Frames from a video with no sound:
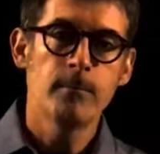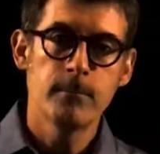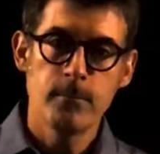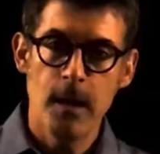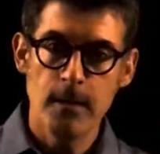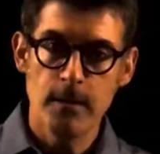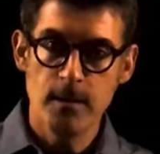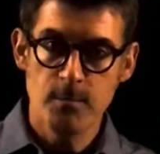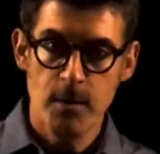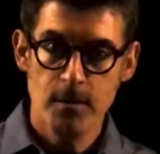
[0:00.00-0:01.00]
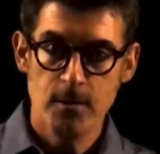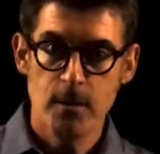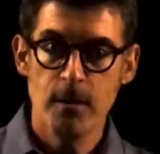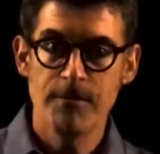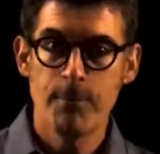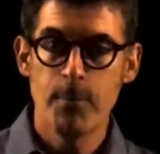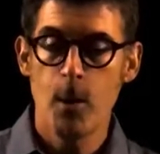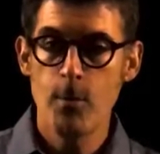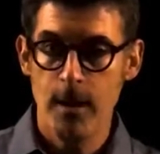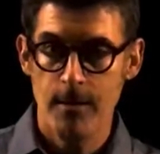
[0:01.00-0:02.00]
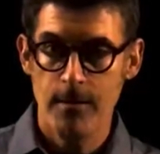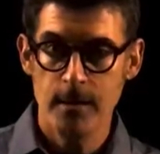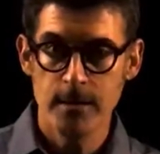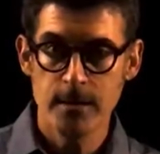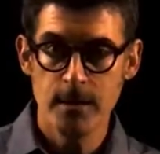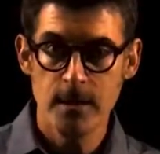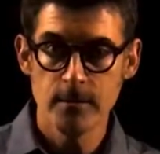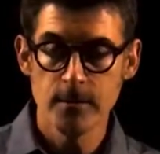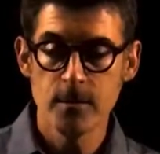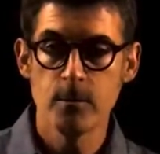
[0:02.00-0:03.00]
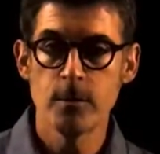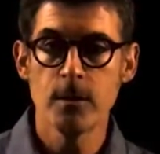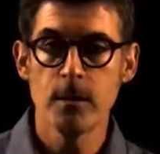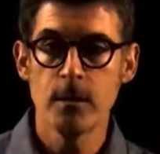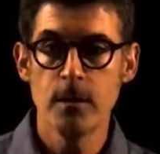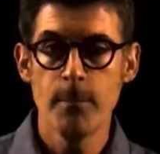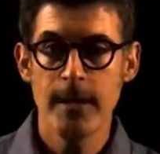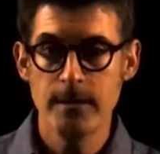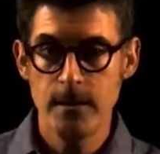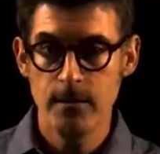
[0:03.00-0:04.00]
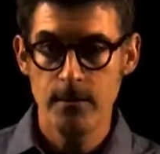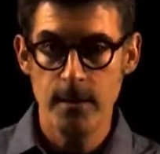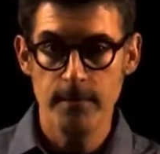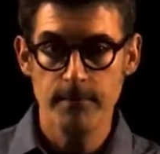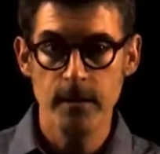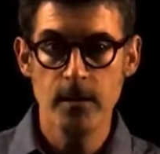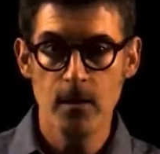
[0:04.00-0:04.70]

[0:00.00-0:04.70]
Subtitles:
Not as much of prokaryotic cells, which are the bacteria and the